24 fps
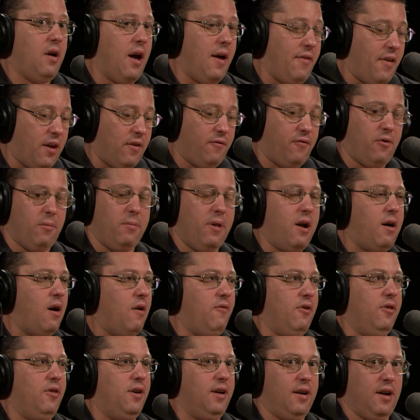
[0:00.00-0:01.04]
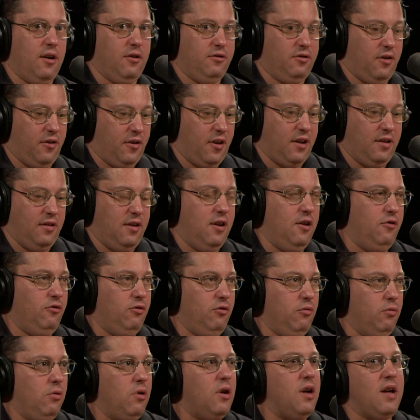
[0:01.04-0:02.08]
And then from there, everything else that they teach
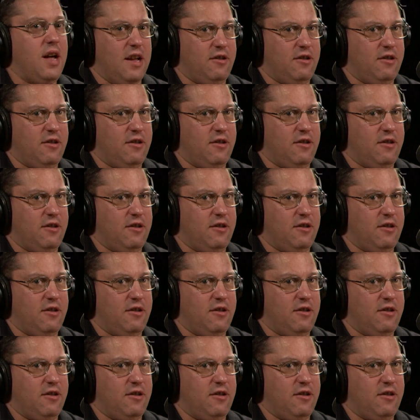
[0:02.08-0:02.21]
you,